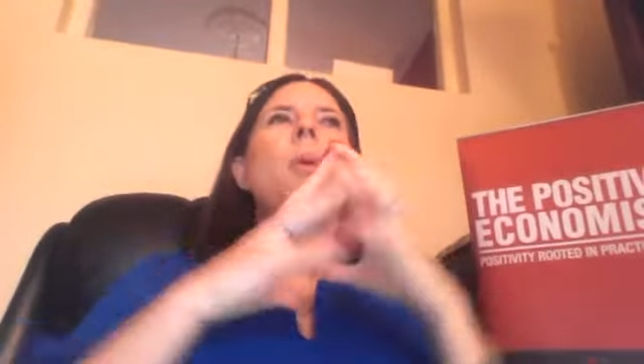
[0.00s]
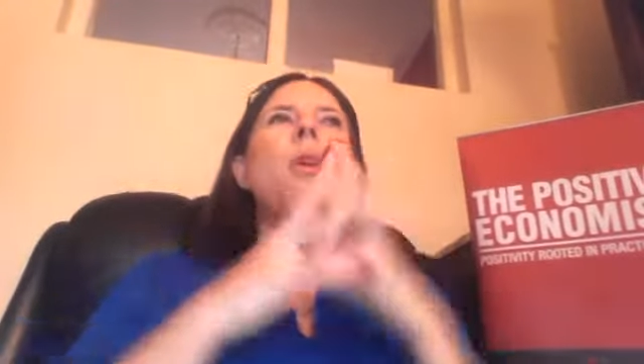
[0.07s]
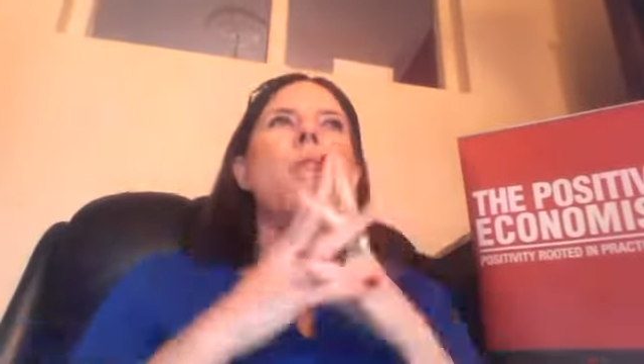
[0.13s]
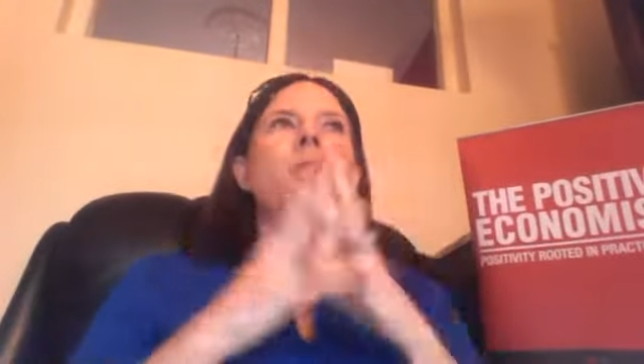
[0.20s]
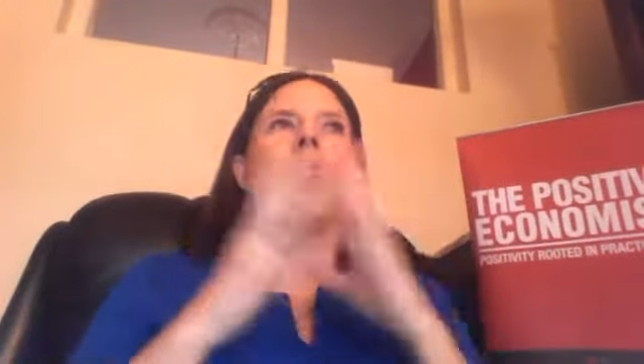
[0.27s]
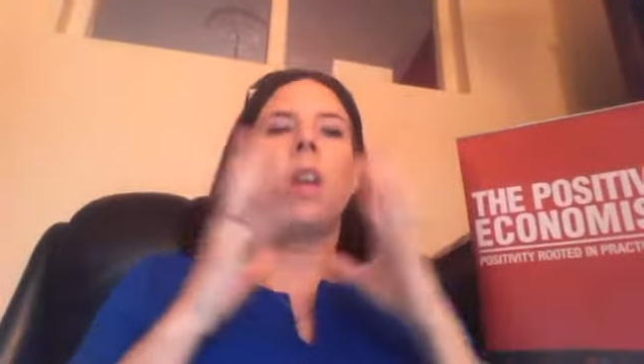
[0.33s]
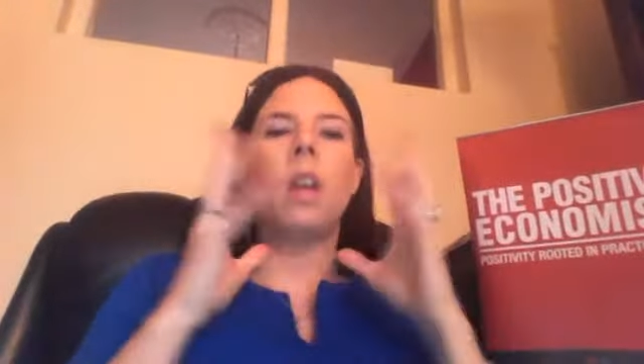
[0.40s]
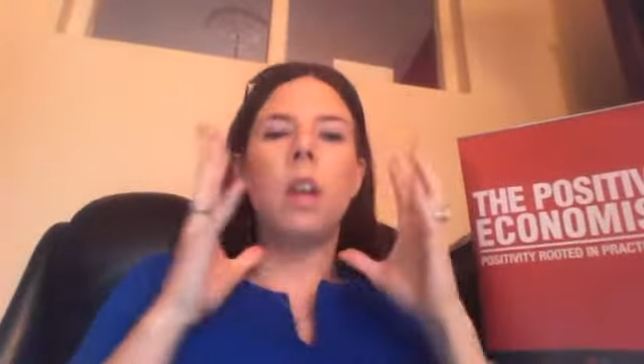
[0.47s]

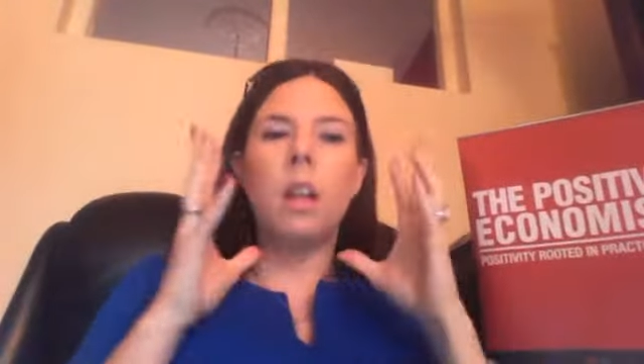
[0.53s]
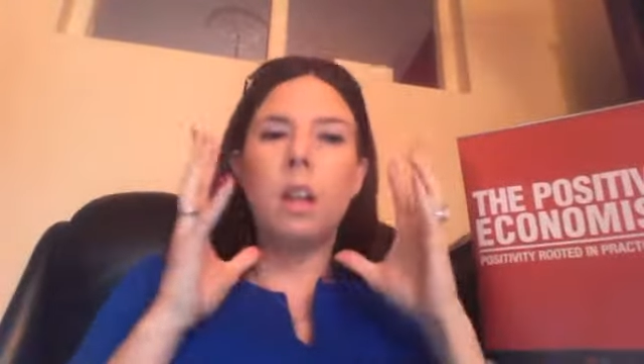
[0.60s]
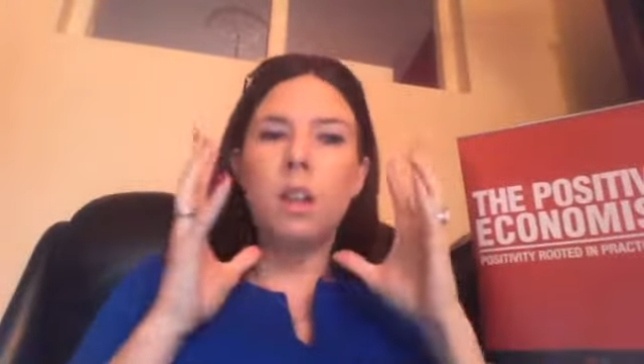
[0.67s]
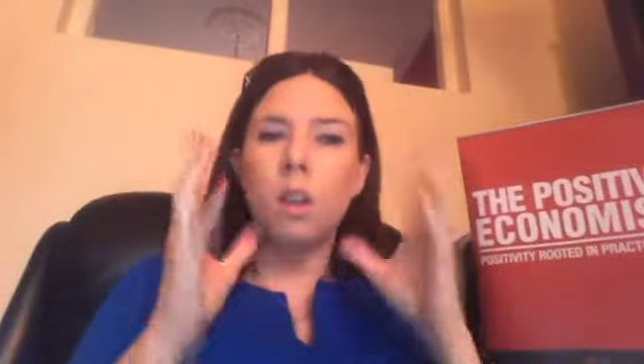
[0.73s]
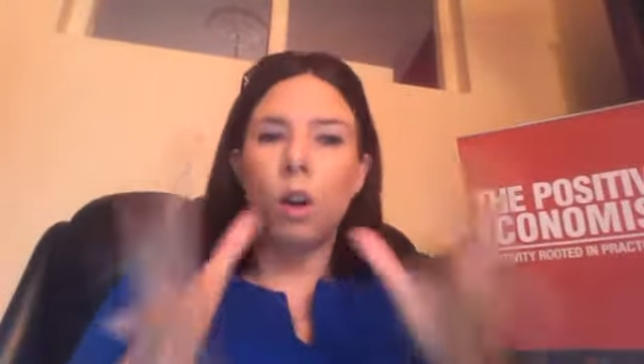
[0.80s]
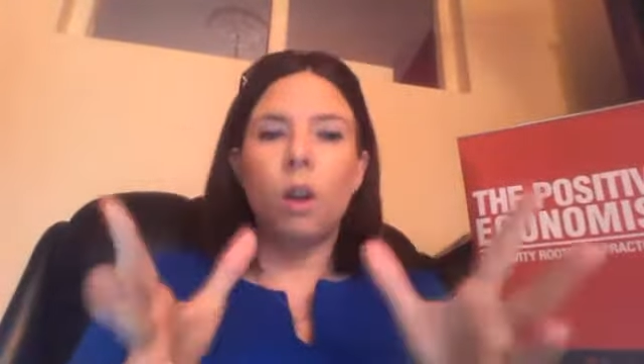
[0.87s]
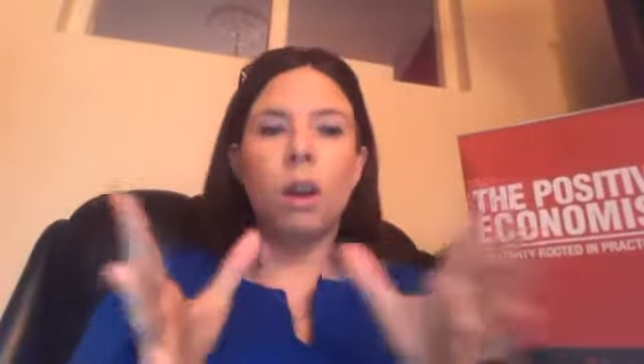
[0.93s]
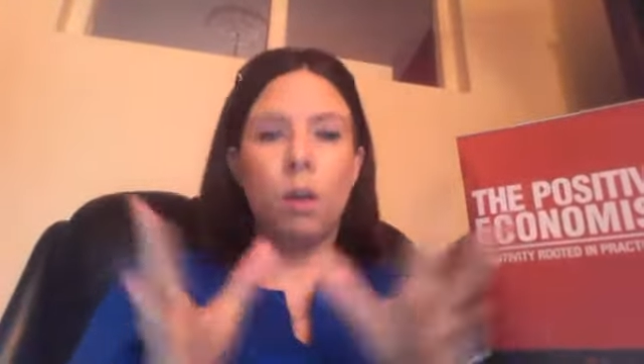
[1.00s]
But
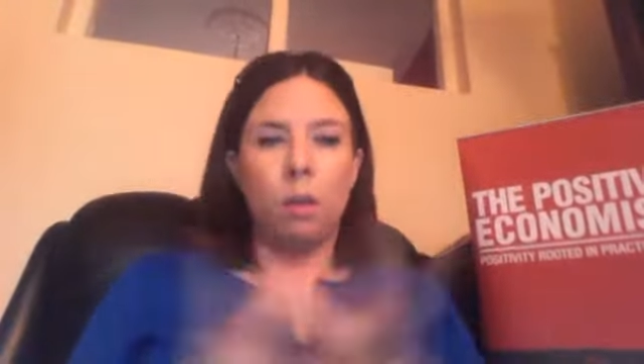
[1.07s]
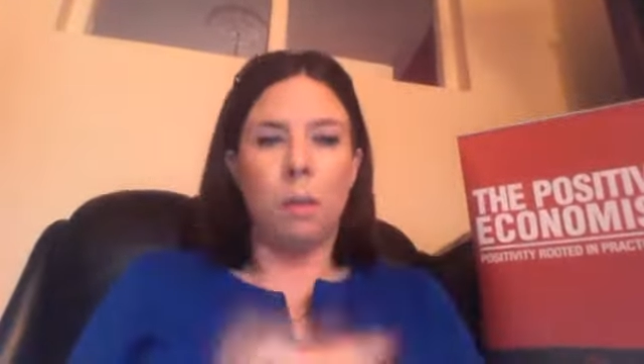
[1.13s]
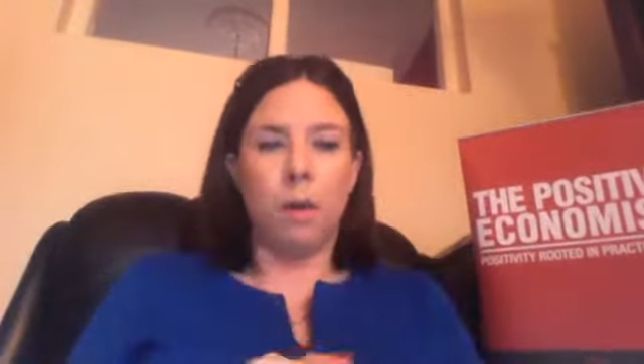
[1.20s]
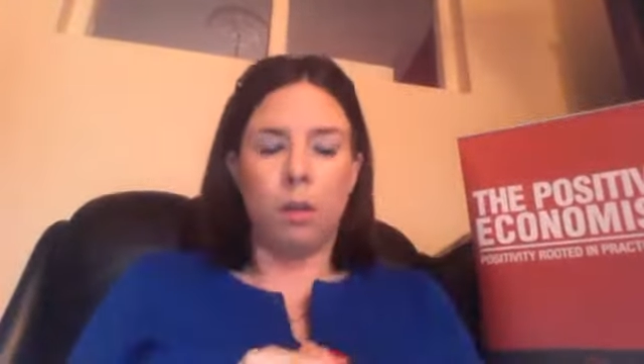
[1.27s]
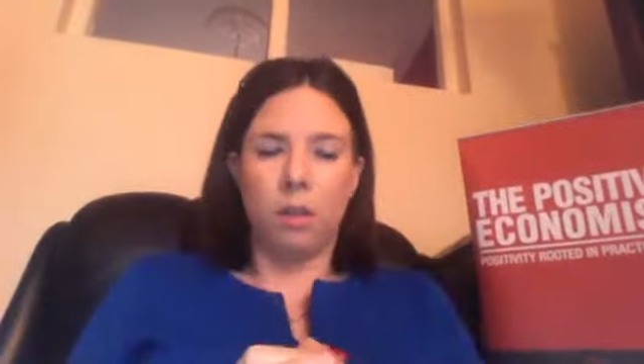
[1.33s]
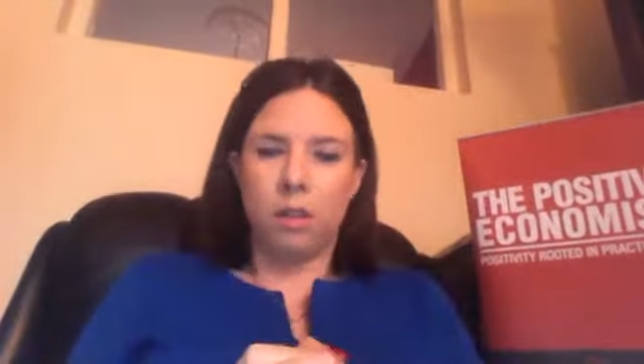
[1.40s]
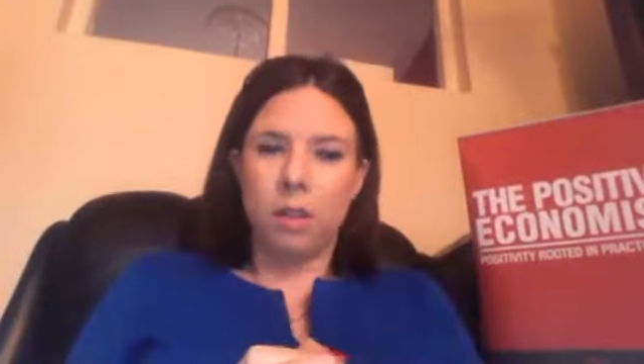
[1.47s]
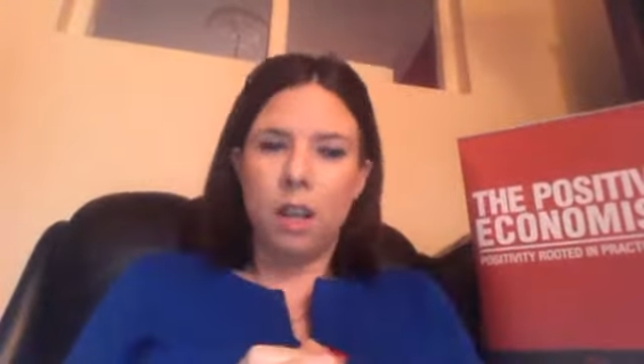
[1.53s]
no doubt
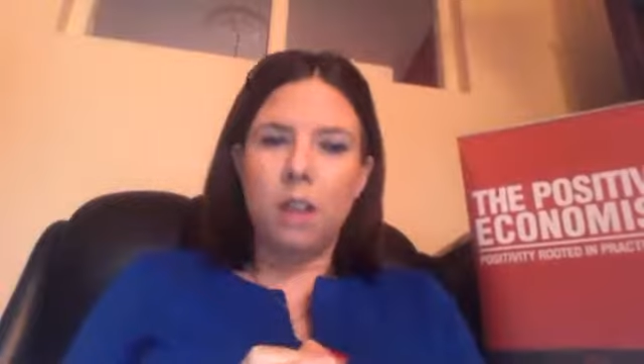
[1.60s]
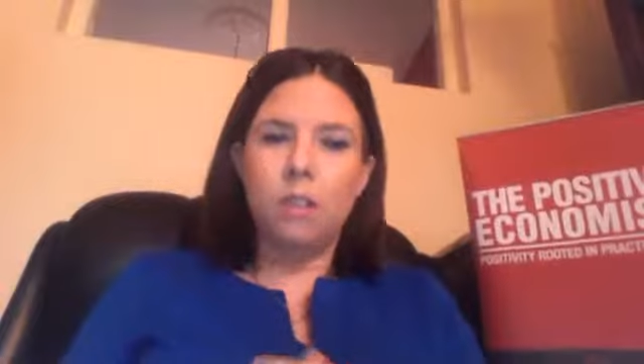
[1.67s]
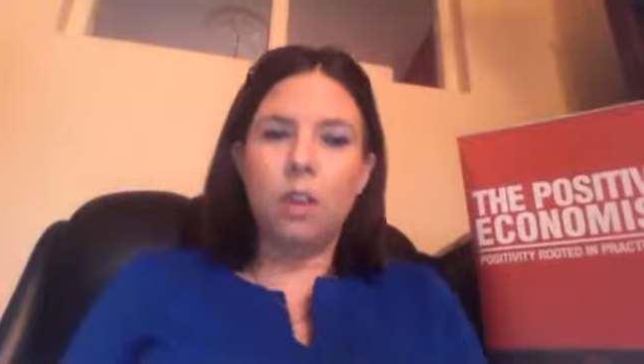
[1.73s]
about it,